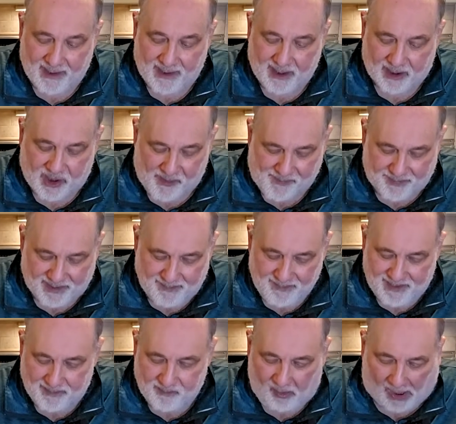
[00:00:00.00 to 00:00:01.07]

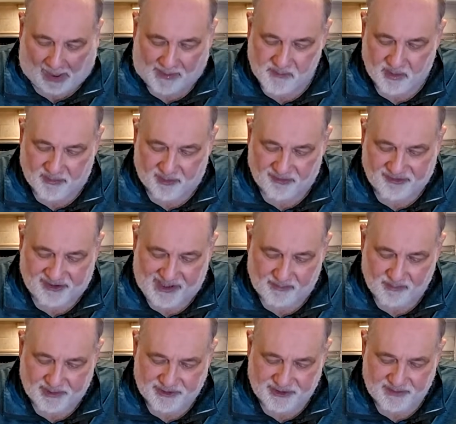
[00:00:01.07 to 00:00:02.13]
accompaniment with our
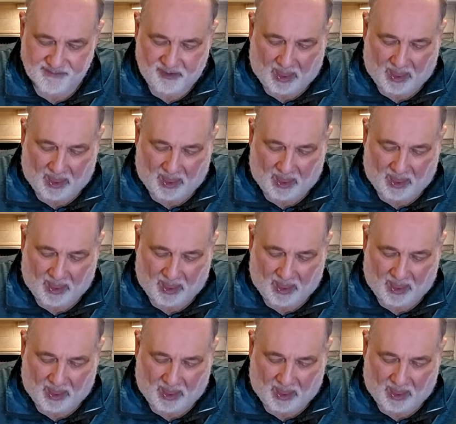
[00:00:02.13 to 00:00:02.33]
sandwich.